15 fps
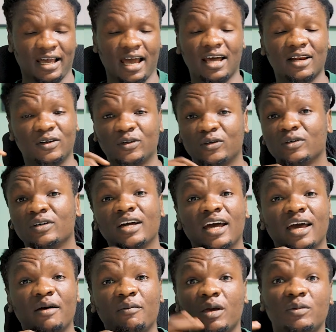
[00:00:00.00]
I don't know.
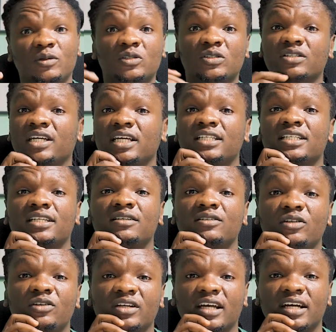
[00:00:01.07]
Maybe it was created
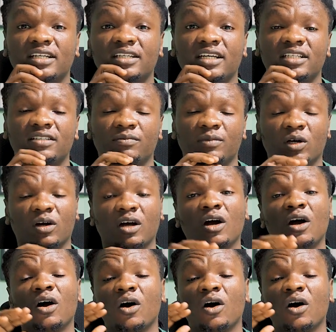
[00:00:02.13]
during a creative block.